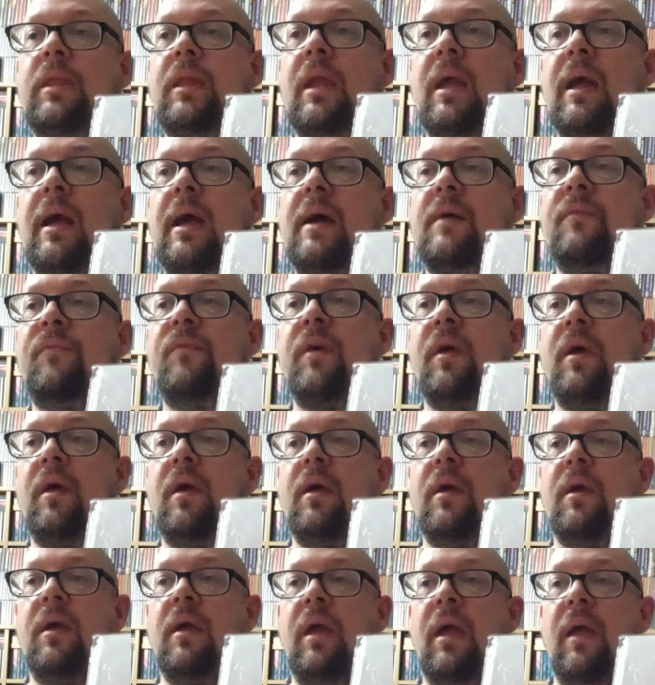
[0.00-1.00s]
And
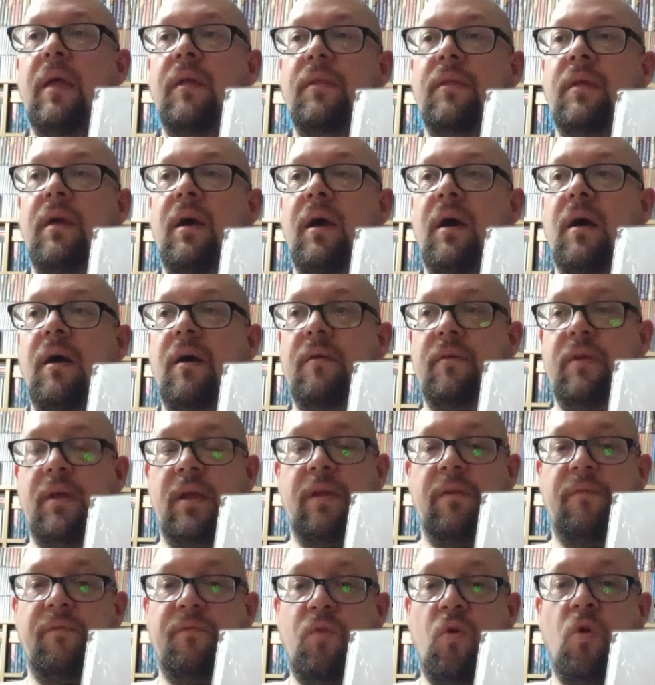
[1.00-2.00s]
in
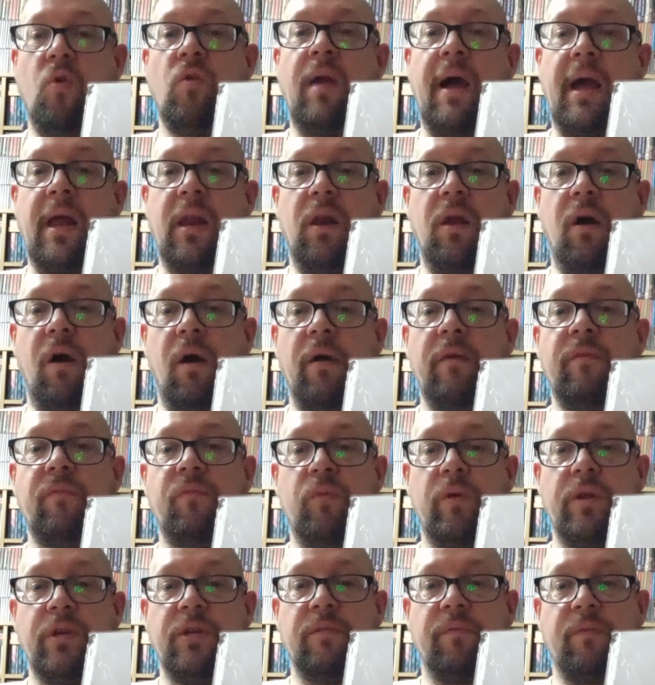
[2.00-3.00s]
a four act life,
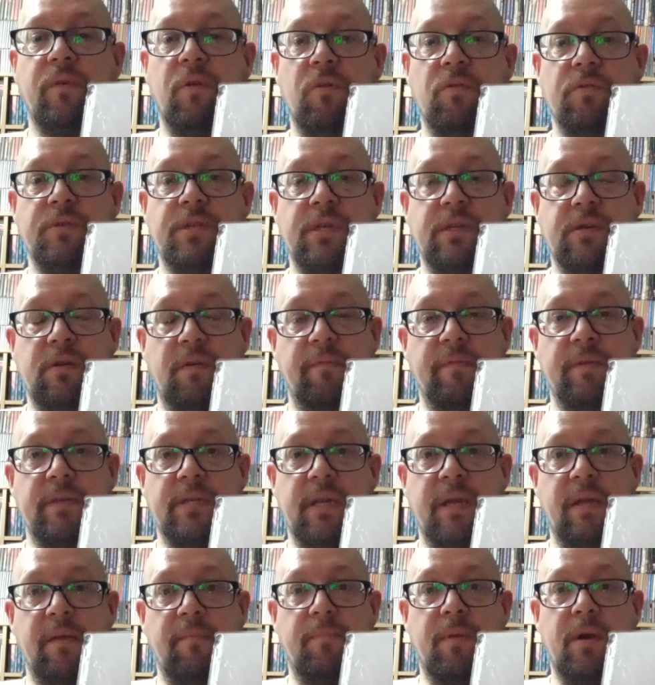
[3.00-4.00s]
which of course is
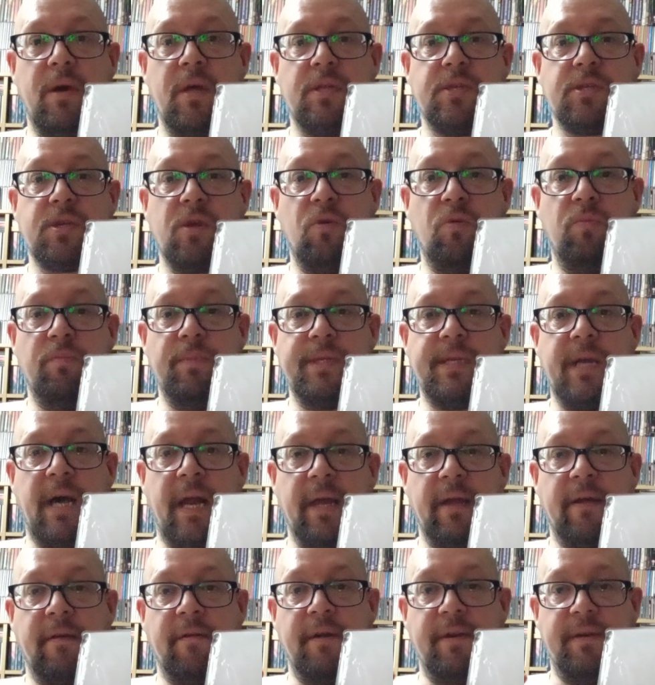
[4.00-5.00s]
obviously birth, scorn,
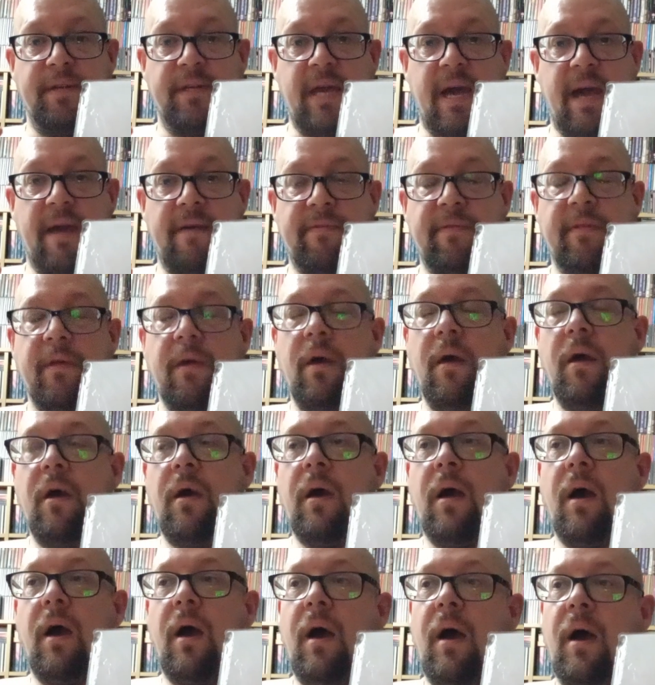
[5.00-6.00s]
Metallica and death,
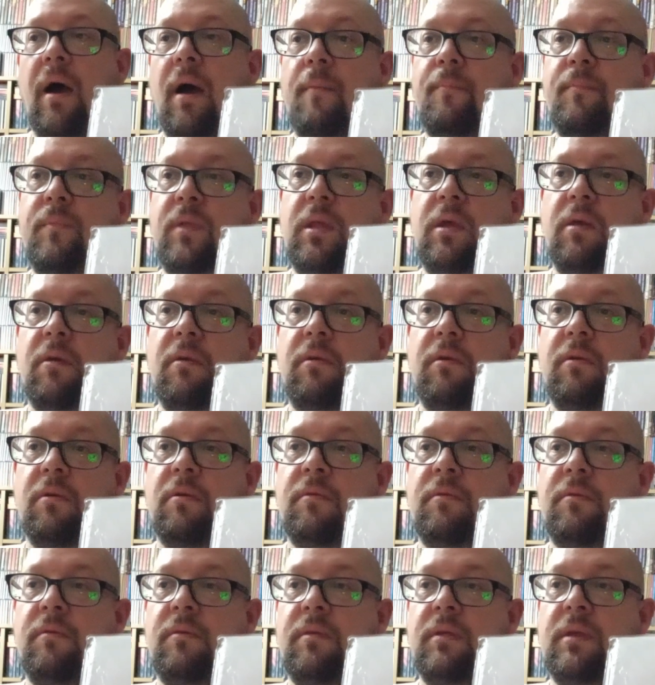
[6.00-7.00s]

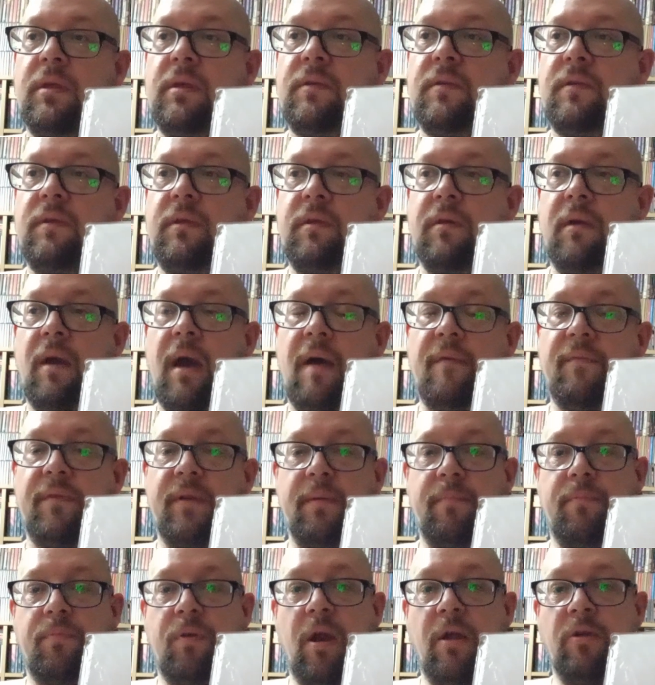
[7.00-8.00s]
you have an
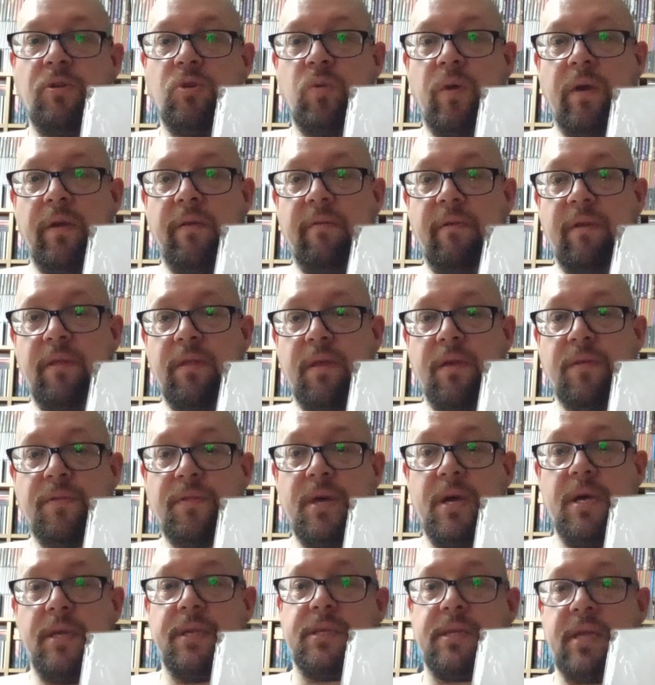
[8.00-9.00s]
approach where you're in your
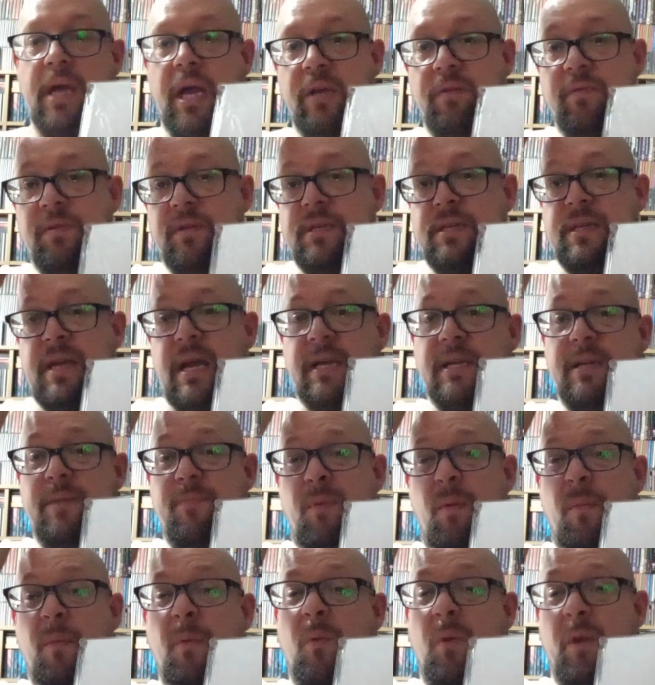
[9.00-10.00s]
third stage, which is actually
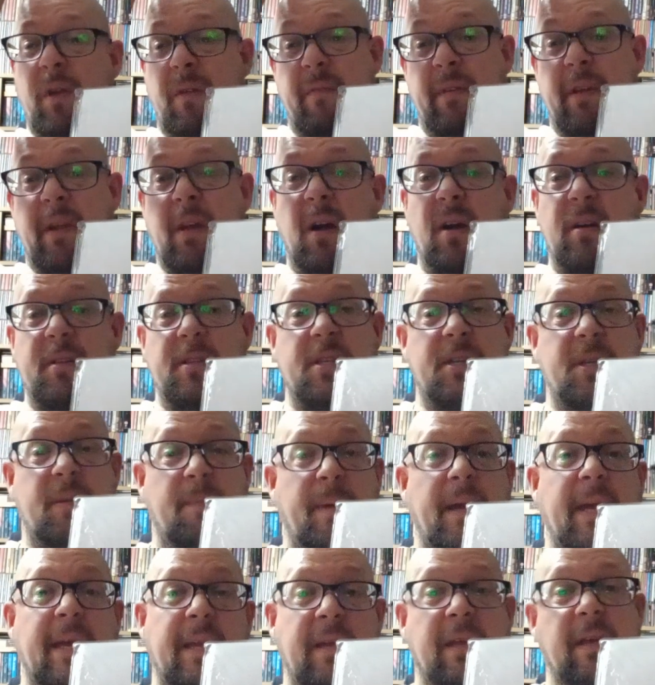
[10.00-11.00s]
probably what you regard as your
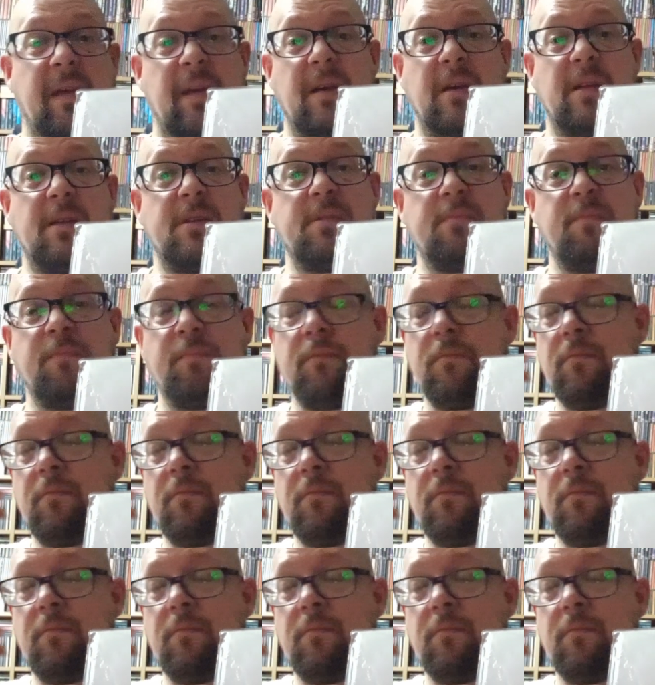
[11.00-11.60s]
peak years.